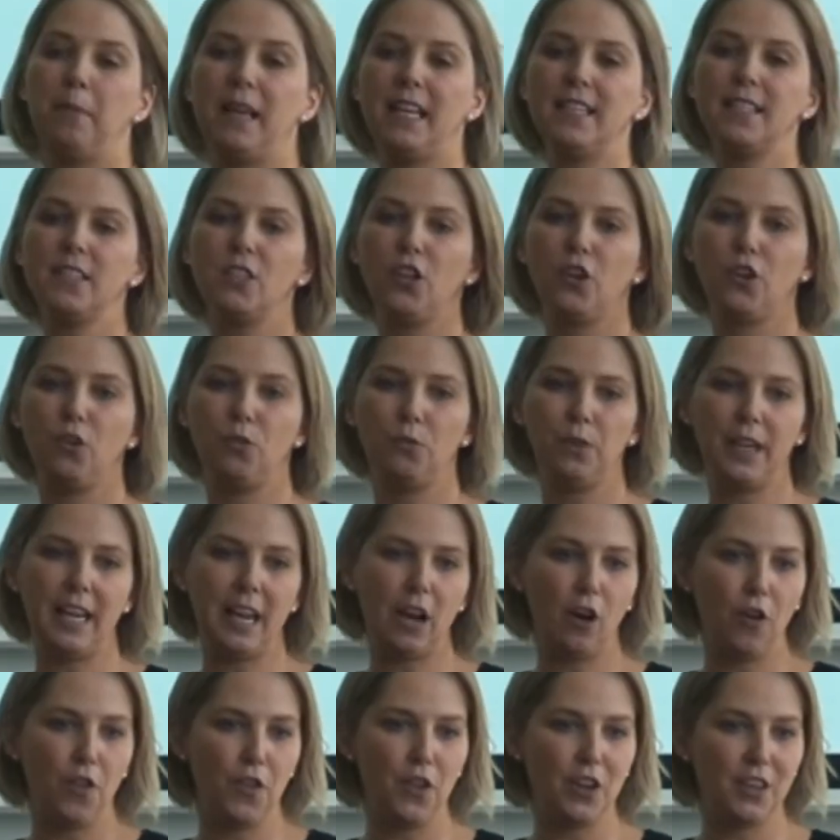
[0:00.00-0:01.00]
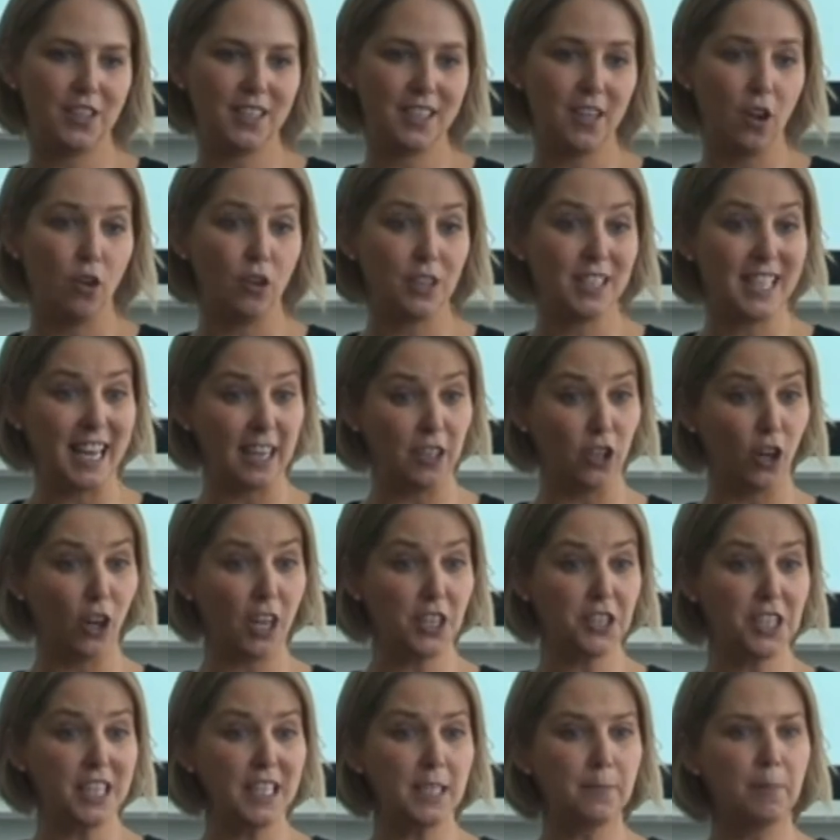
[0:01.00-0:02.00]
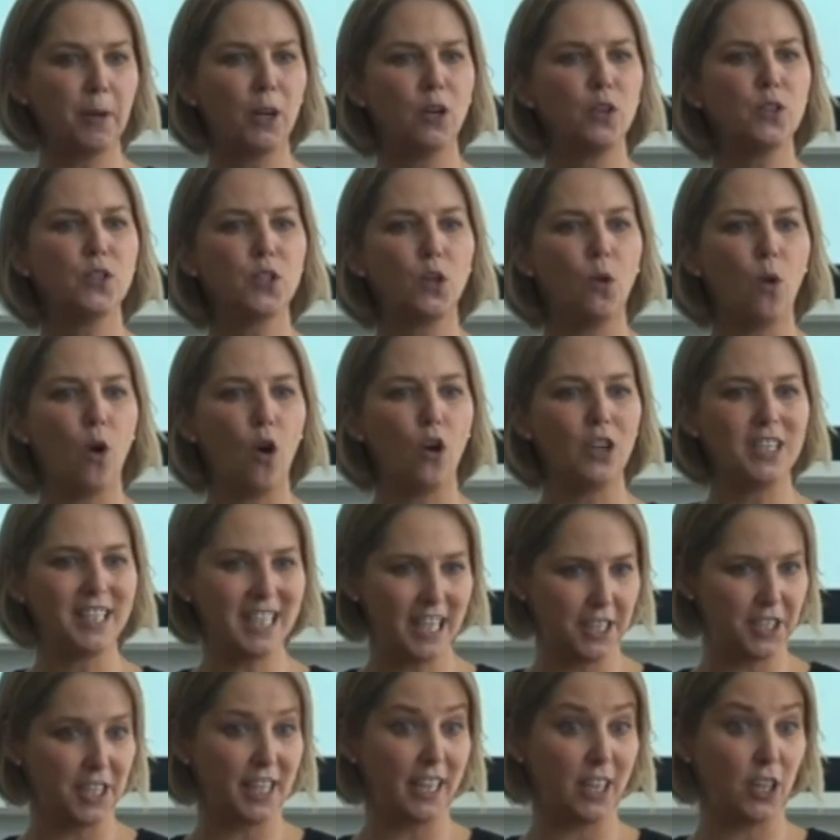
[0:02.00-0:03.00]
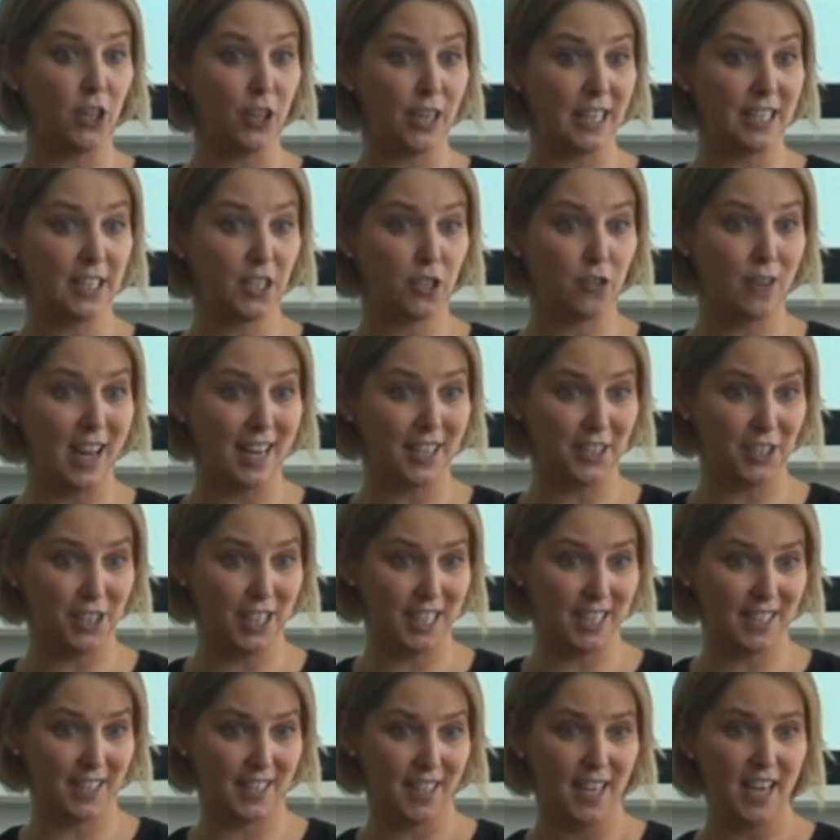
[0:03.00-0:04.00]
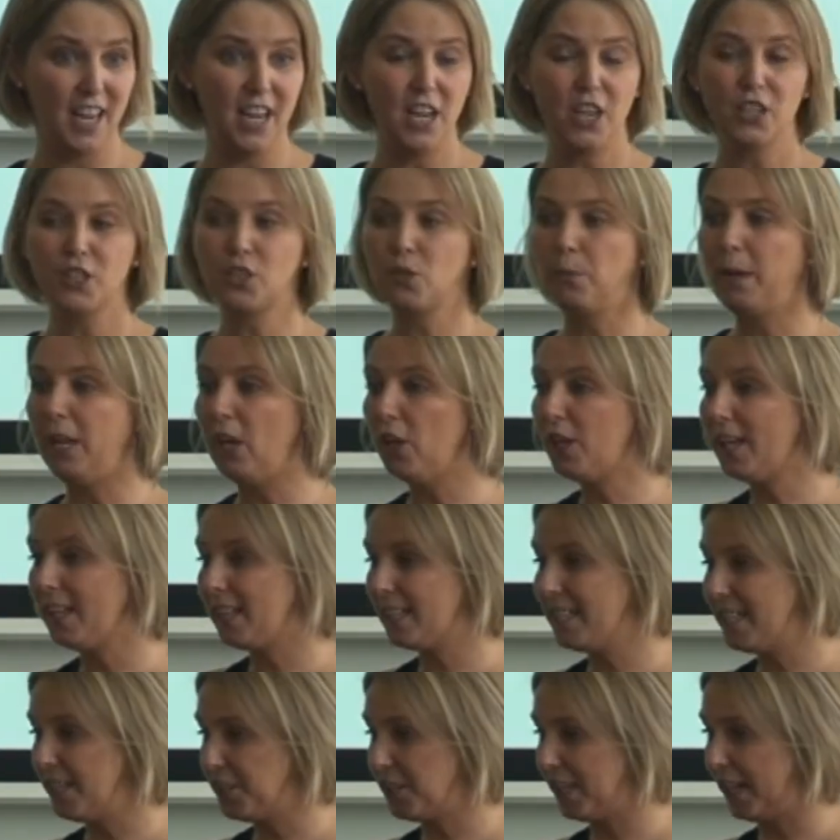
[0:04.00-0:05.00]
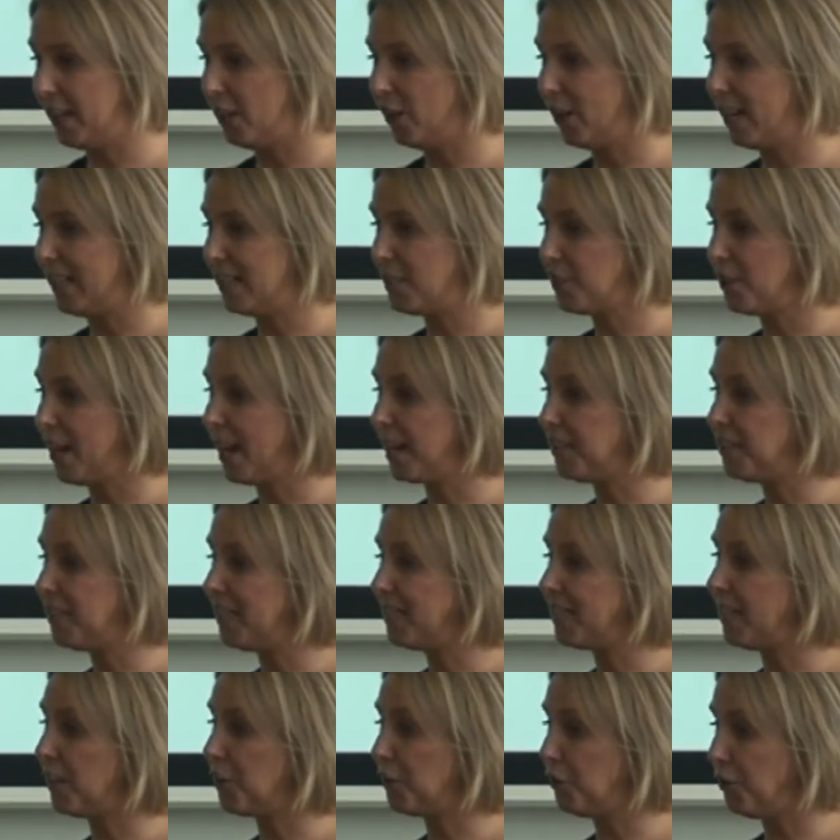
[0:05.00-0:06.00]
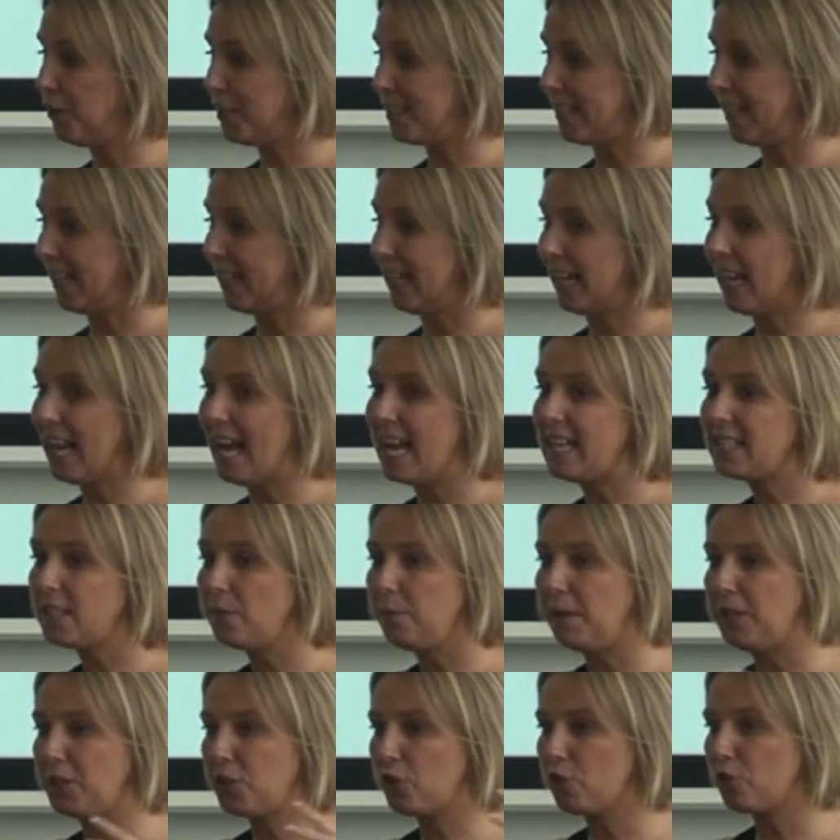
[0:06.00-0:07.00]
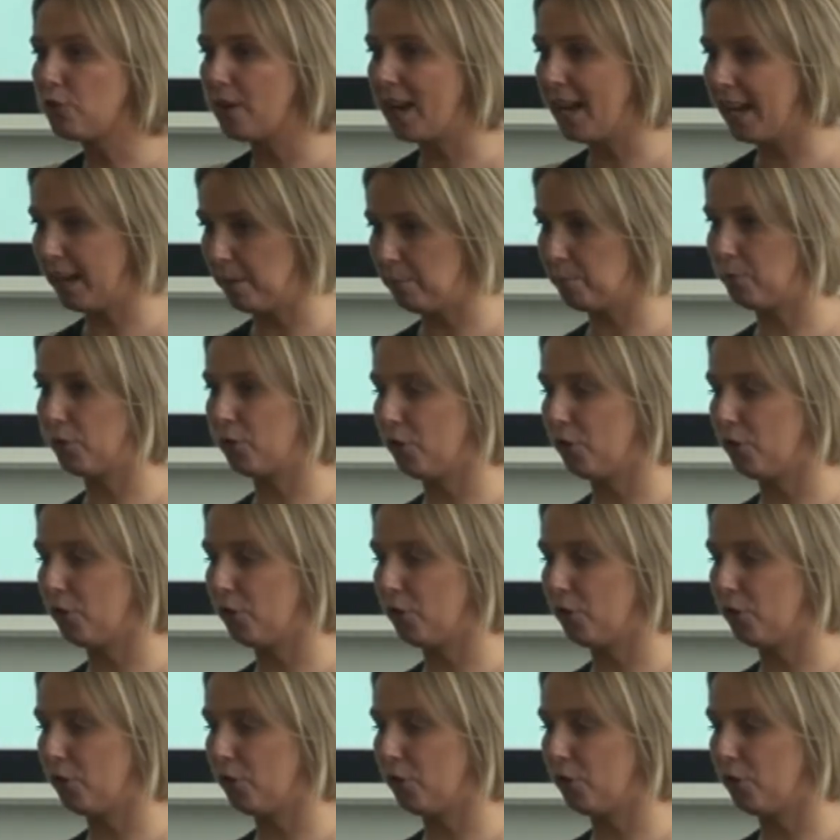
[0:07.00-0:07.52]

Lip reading: based not only on technologies, but also on teaching and learning strategies. So we look at the teaching and learning strategies that they're using in the class, and we try and